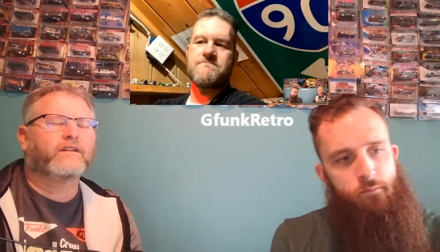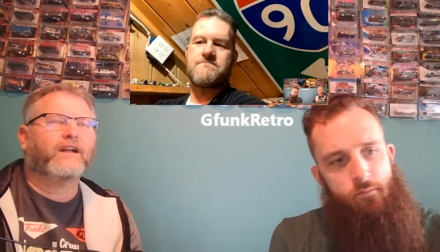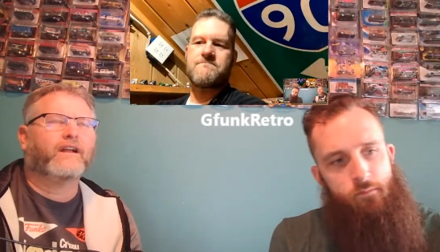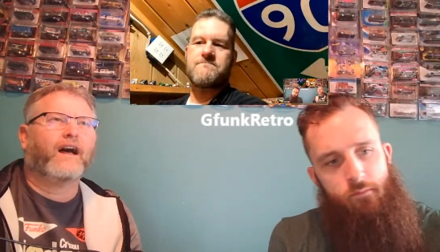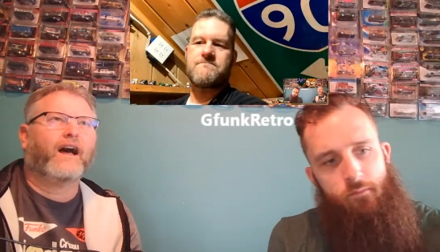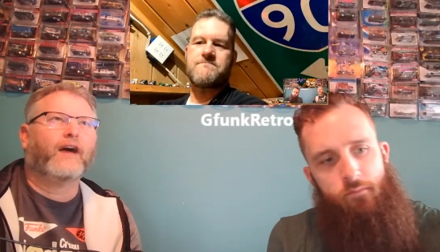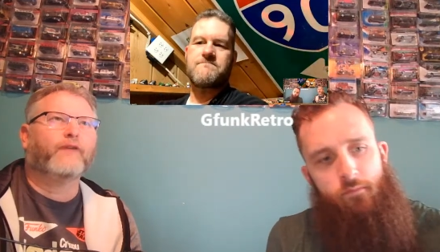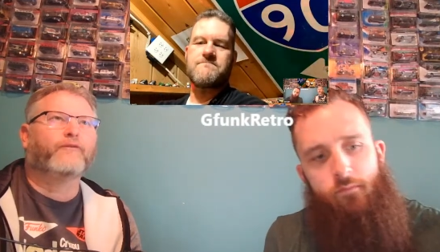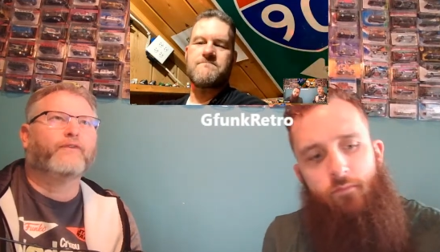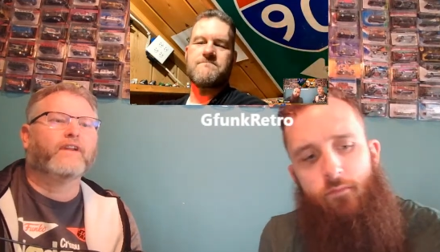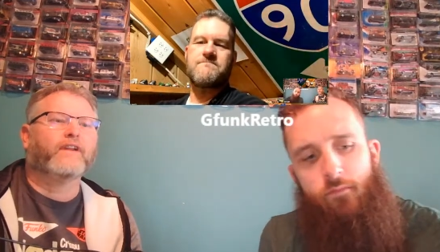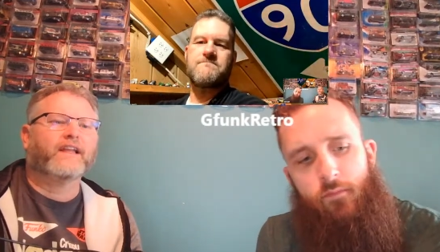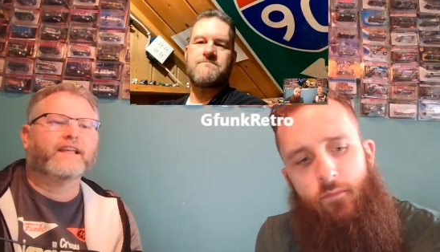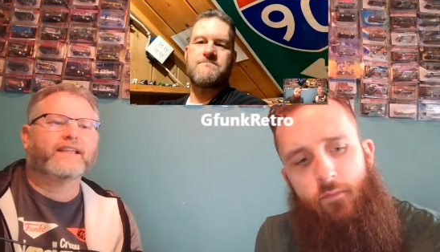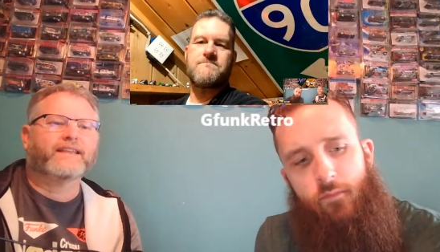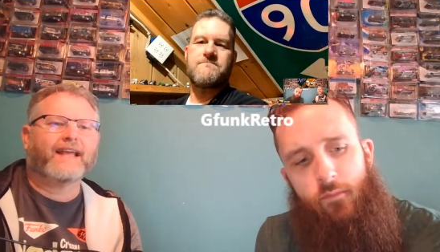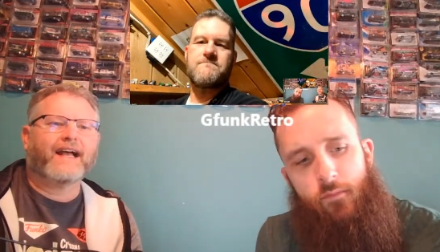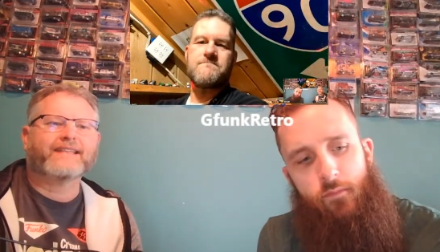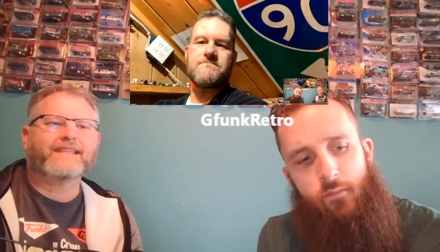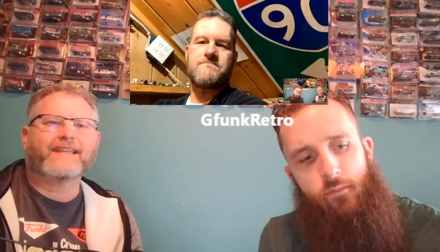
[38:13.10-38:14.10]
Speaker 1: I feel like
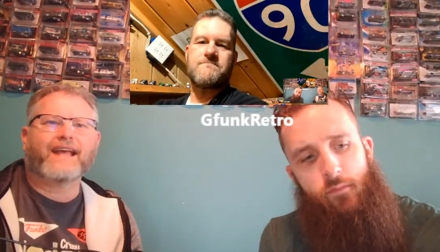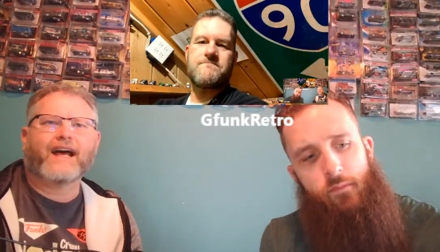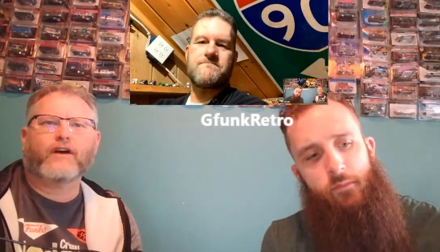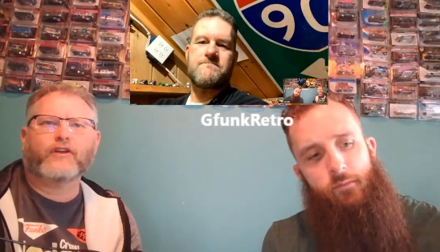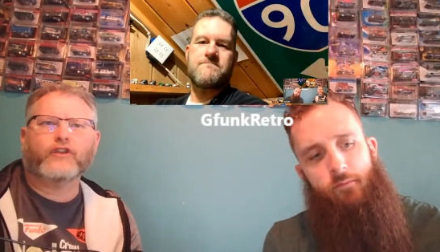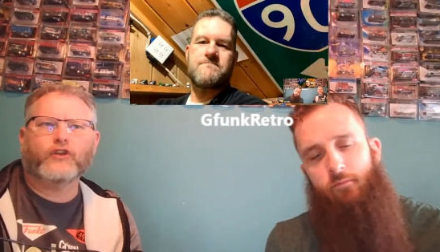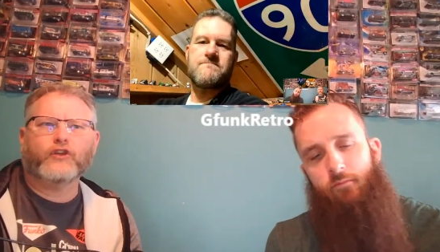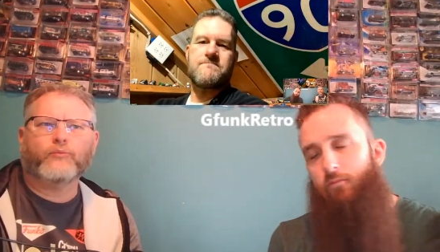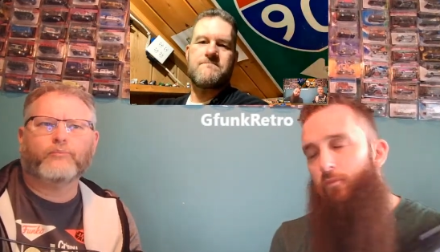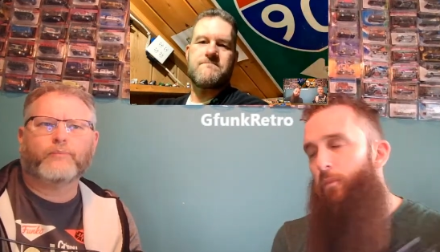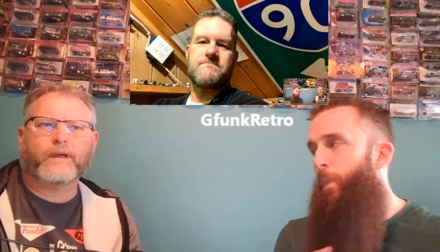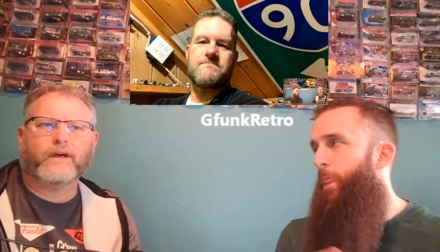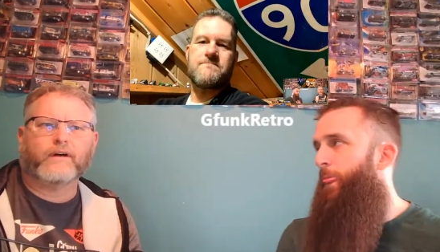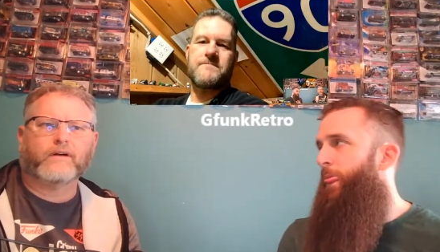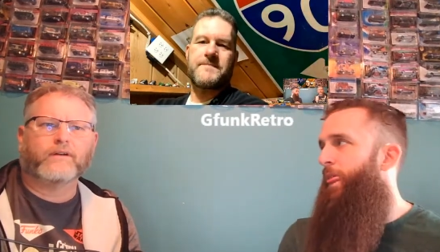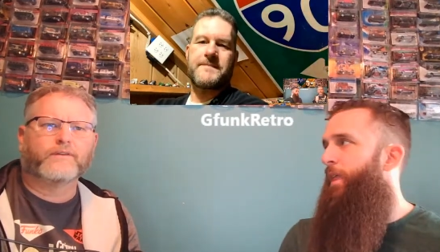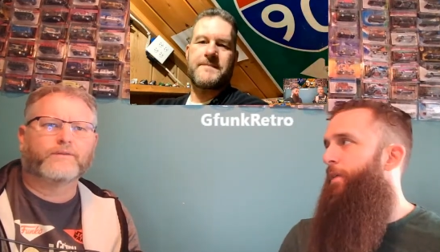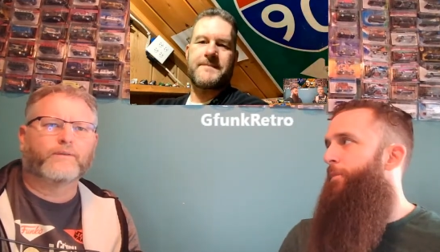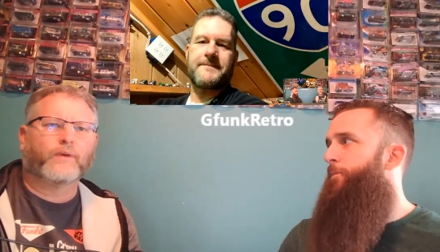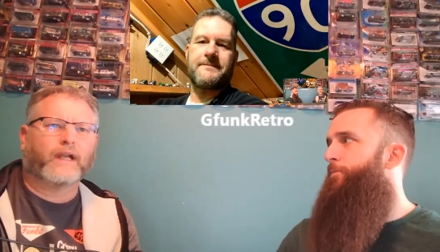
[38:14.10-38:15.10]
that's how you
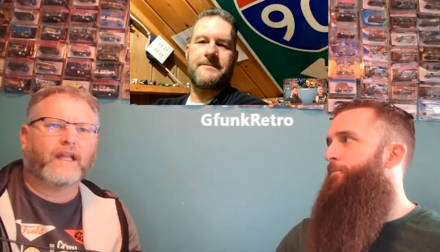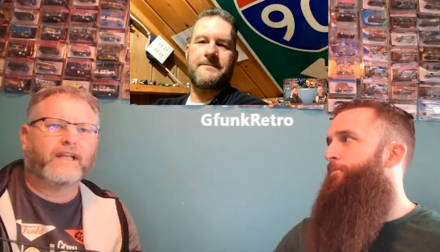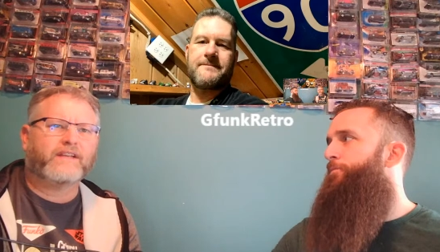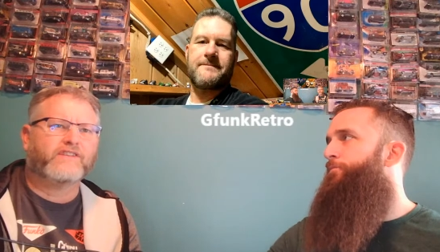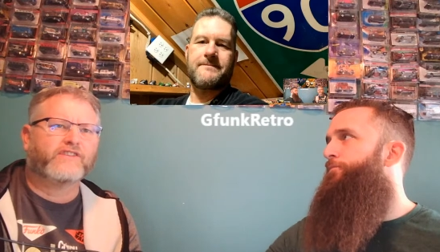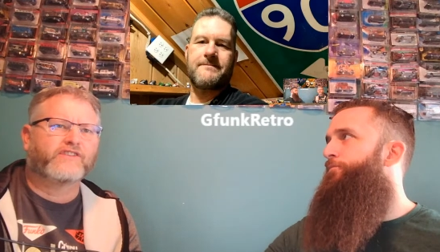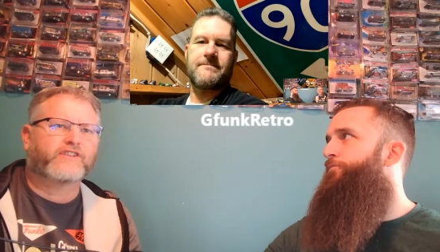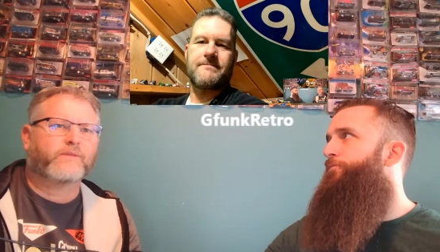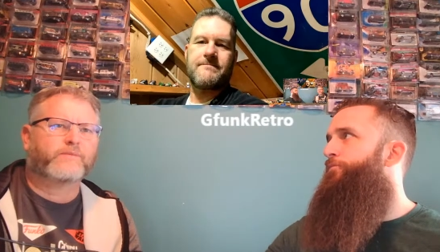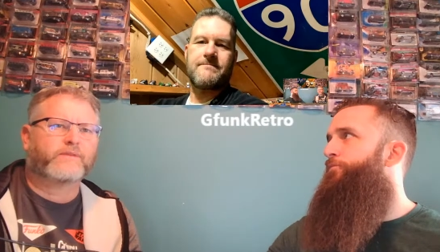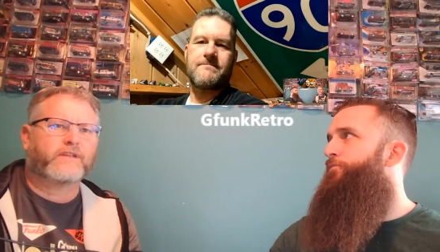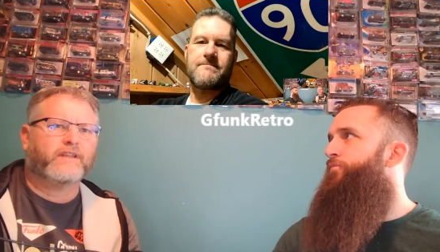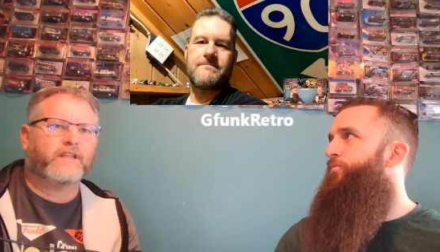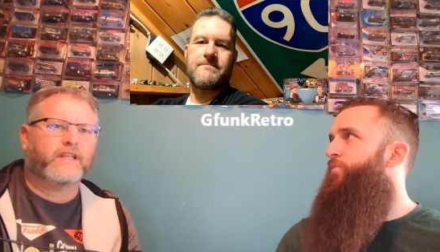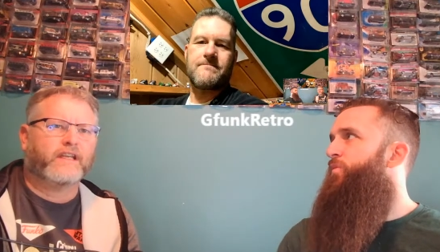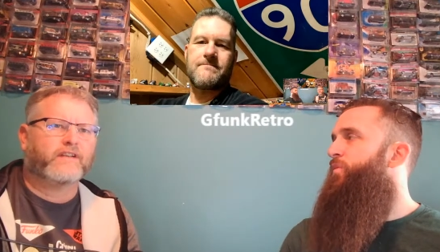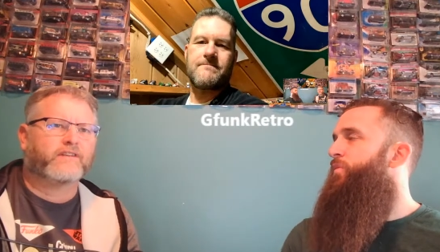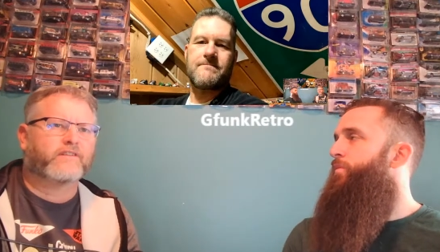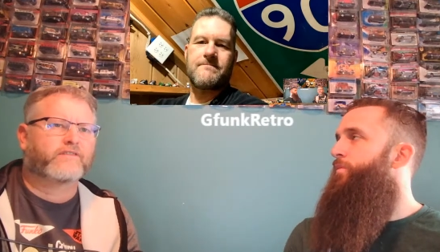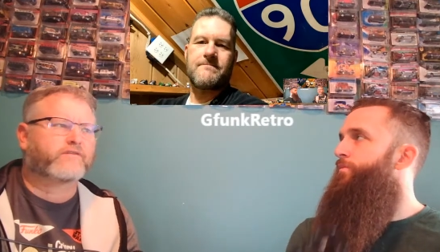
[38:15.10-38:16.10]
build relationships in
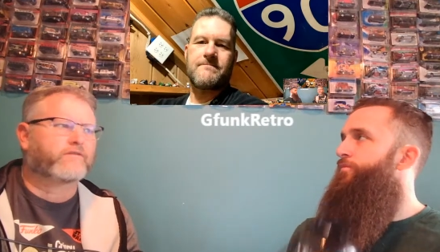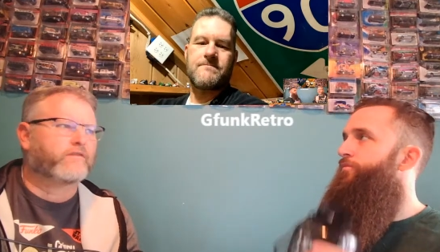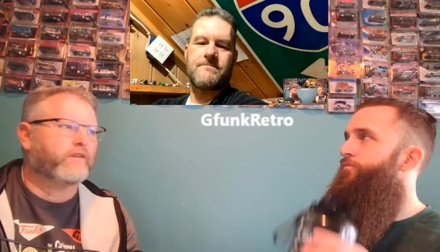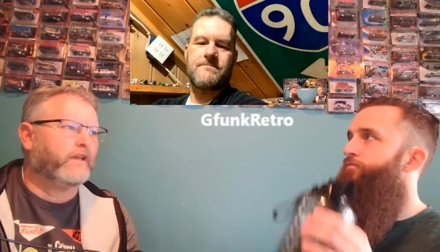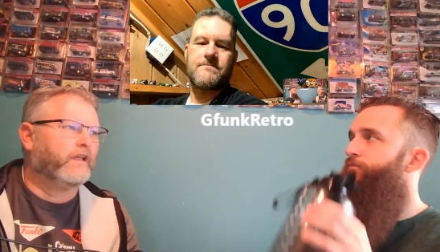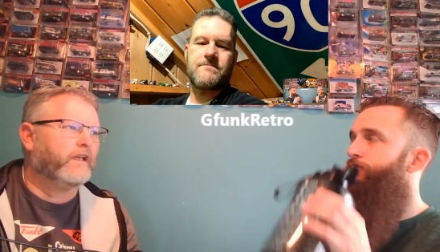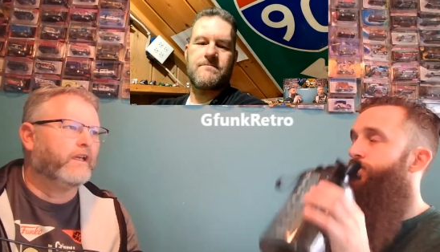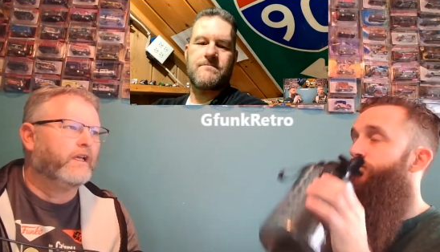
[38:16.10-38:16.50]
the industry.